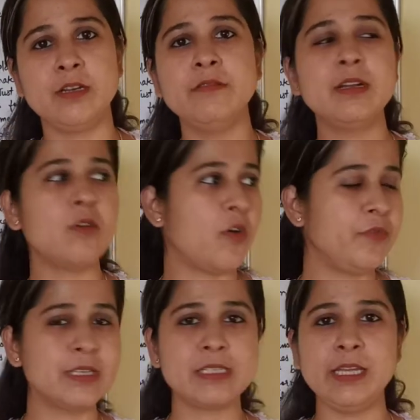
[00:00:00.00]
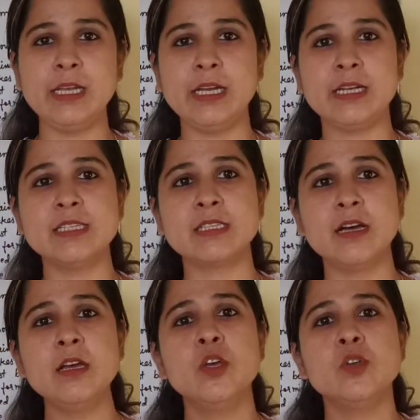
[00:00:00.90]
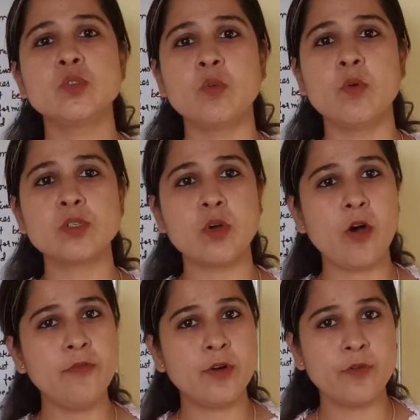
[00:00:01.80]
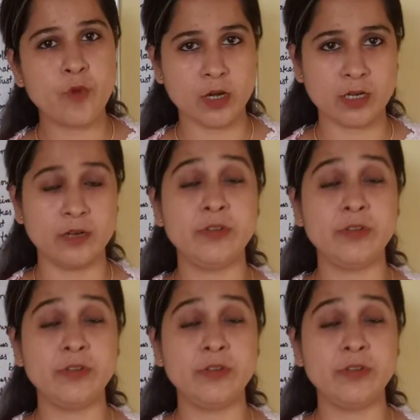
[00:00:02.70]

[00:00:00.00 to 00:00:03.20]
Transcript: River, obviously it is a source of water.